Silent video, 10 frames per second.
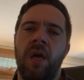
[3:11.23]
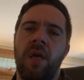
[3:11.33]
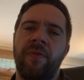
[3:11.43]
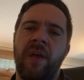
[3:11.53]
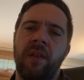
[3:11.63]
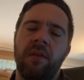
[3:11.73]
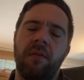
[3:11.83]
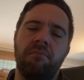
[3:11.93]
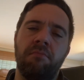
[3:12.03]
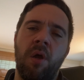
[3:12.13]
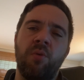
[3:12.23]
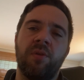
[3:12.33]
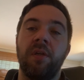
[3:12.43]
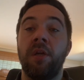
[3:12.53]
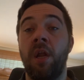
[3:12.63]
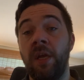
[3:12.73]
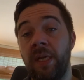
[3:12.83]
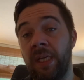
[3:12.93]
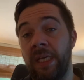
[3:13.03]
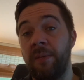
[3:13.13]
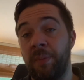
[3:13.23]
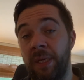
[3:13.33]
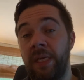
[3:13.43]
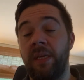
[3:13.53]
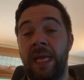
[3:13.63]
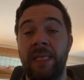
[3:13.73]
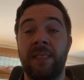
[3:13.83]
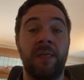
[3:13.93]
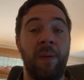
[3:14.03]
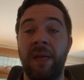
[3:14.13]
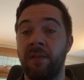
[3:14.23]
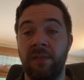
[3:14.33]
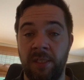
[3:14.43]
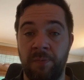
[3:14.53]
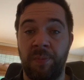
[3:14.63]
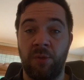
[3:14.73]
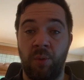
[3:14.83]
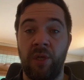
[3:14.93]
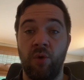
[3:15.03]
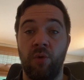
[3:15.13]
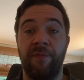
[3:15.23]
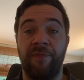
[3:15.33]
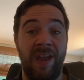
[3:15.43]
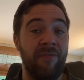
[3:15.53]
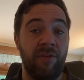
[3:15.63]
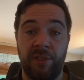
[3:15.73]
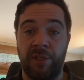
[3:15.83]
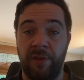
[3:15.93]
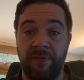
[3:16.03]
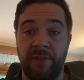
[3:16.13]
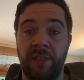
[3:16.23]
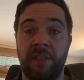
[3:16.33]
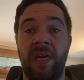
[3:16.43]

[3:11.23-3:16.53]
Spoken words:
There'll most likely be interdependencies between your various services,